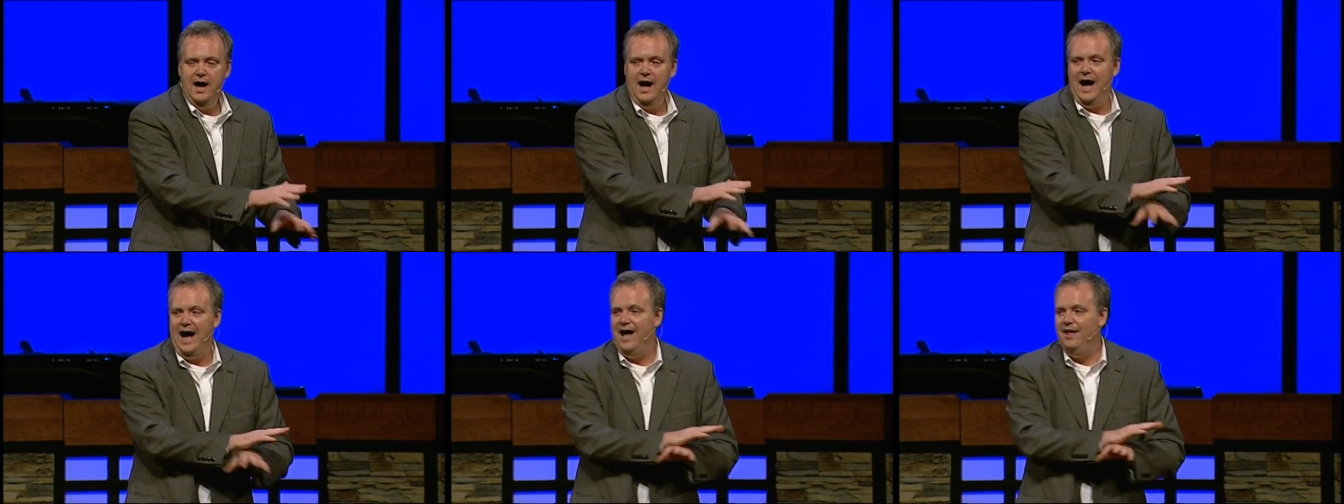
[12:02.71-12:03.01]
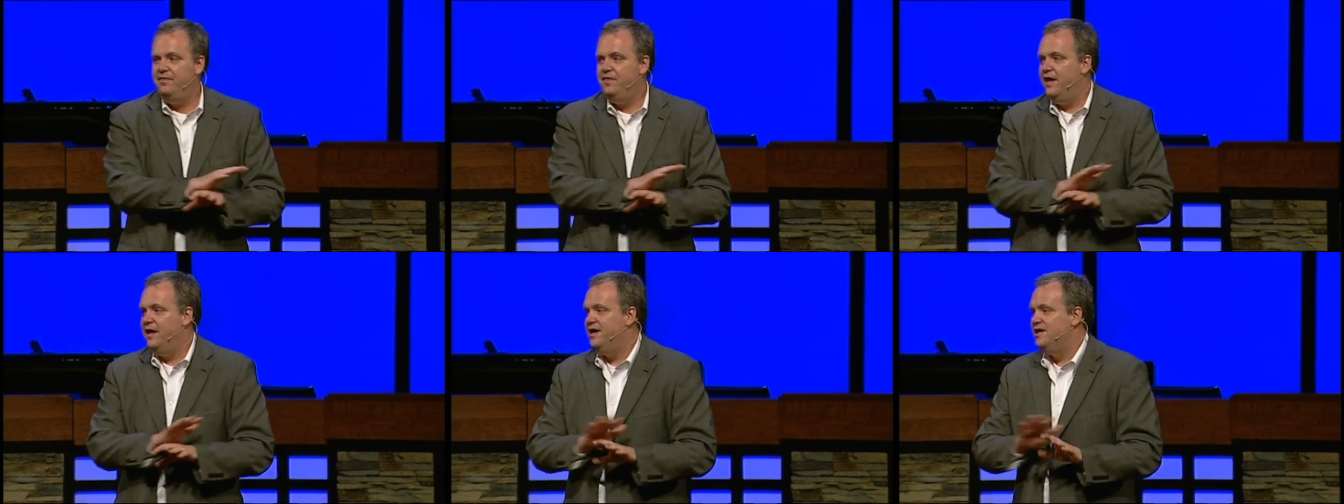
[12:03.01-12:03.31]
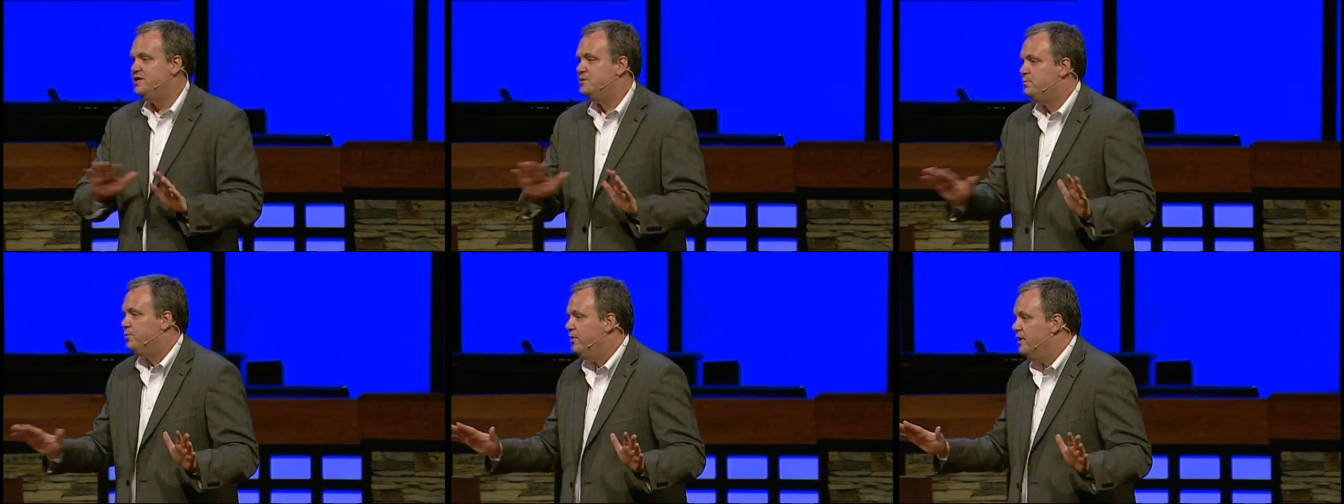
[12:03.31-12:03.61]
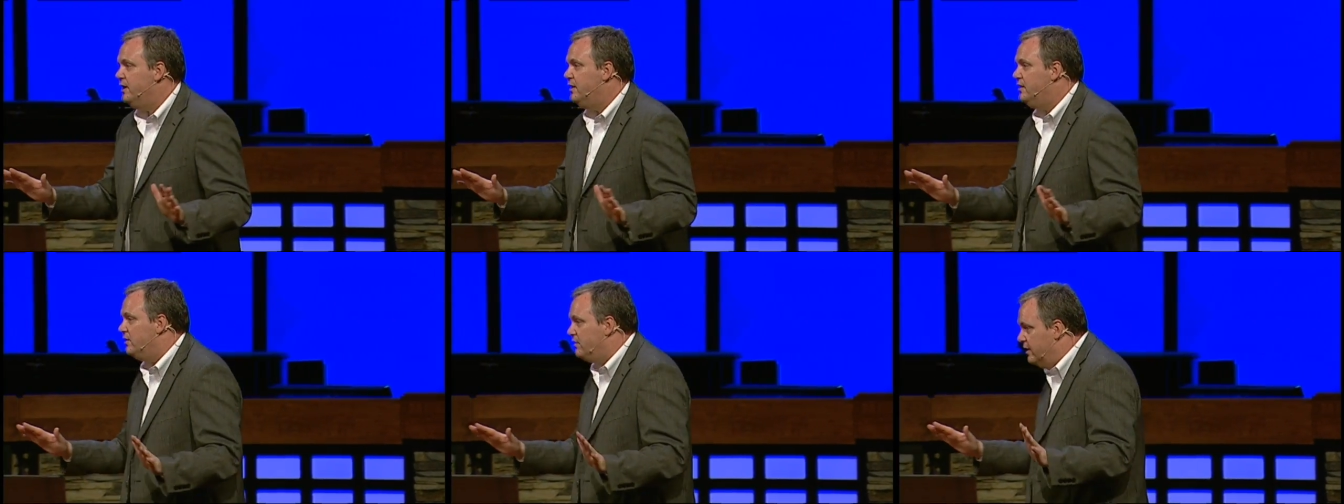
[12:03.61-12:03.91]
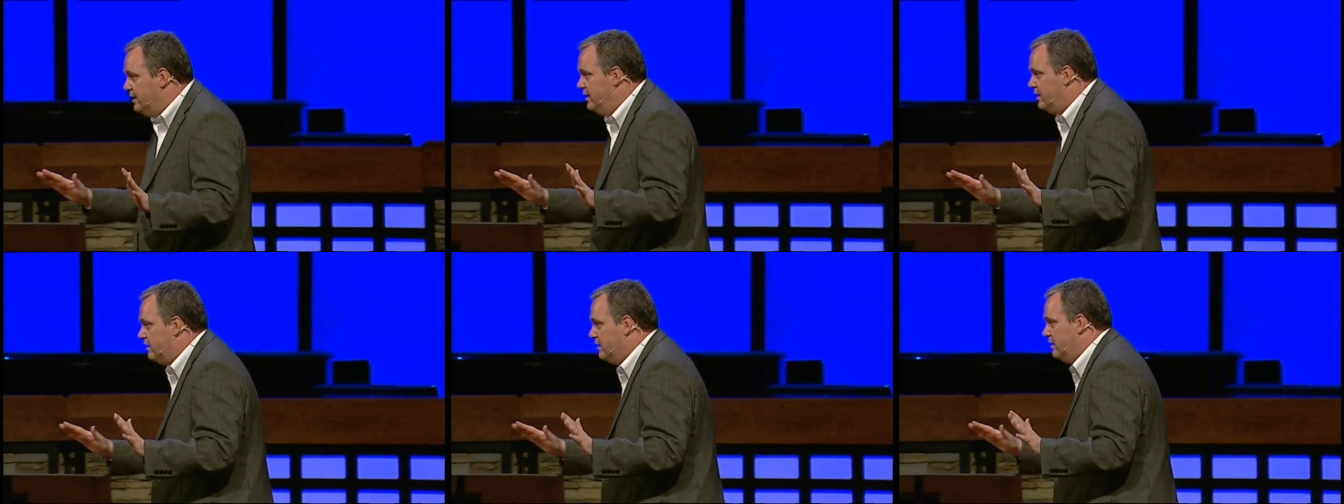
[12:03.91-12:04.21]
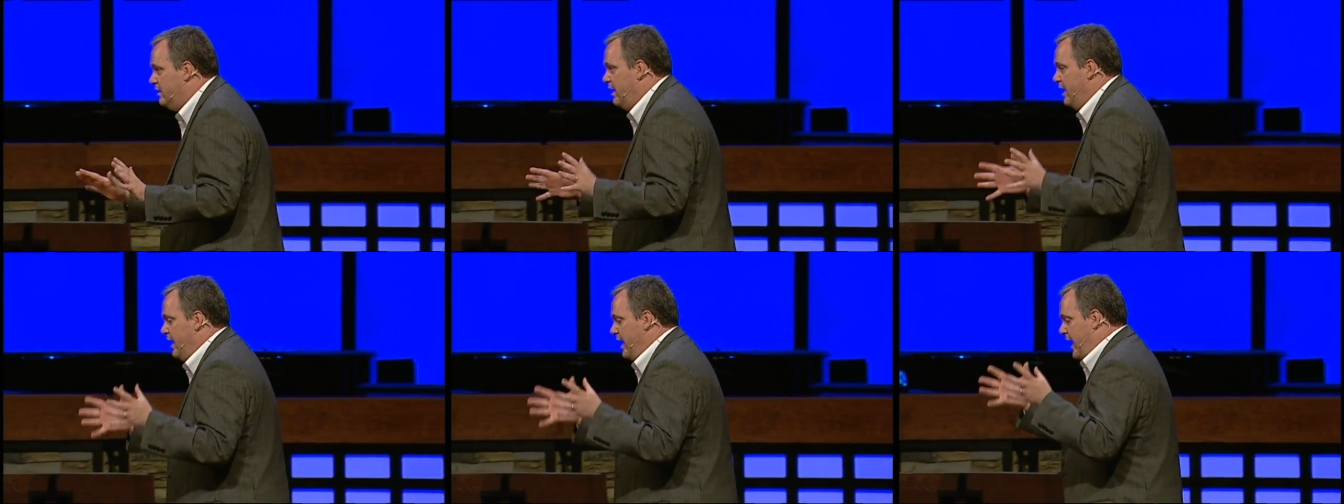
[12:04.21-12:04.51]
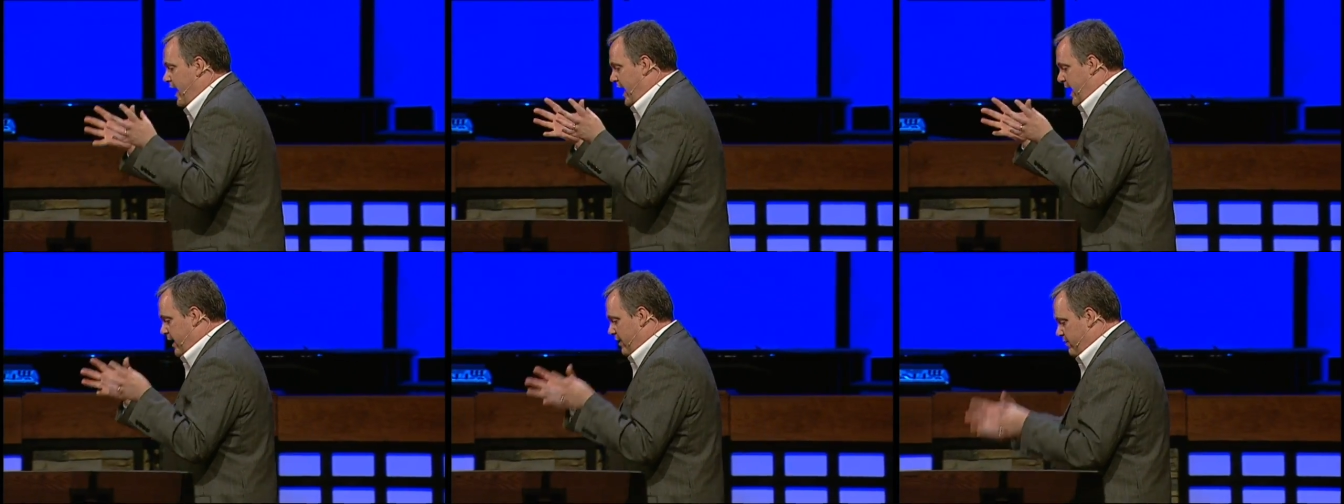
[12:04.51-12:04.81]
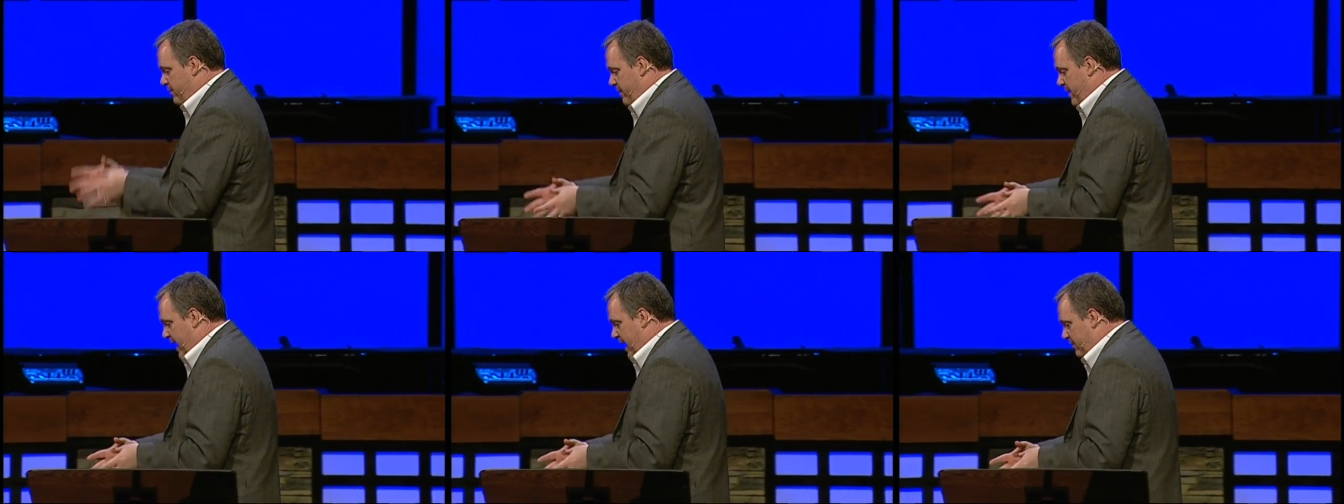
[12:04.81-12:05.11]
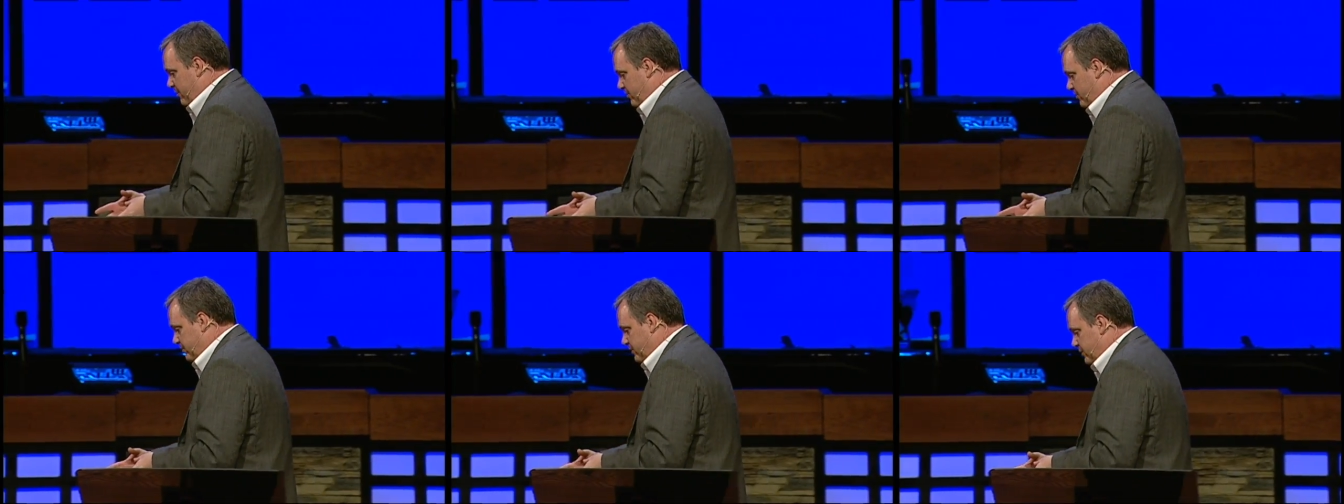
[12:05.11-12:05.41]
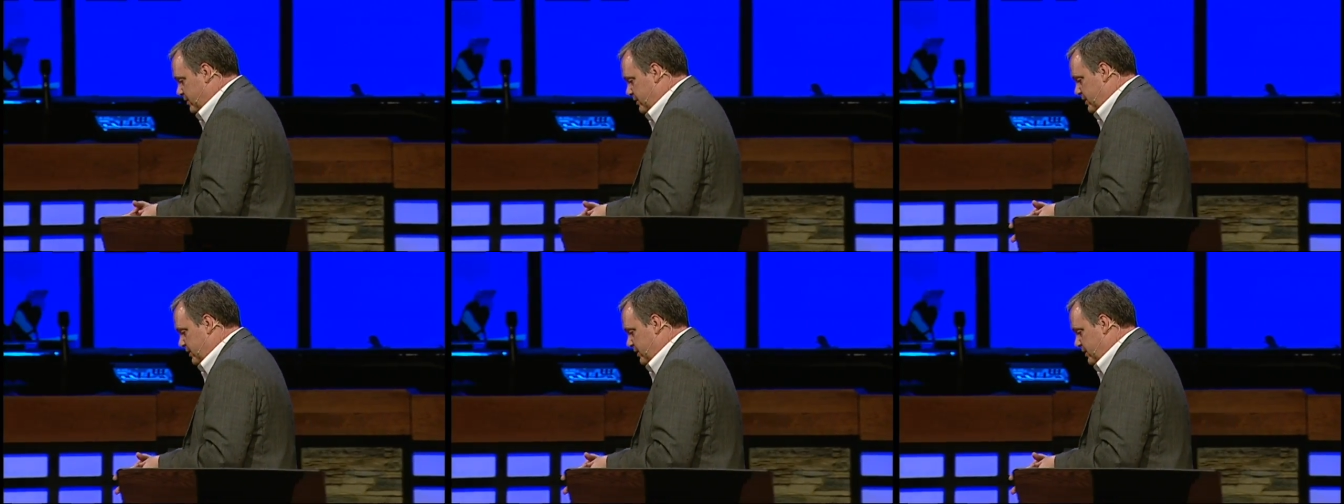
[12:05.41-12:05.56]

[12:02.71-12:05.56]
I think it's pretty clear how the Bible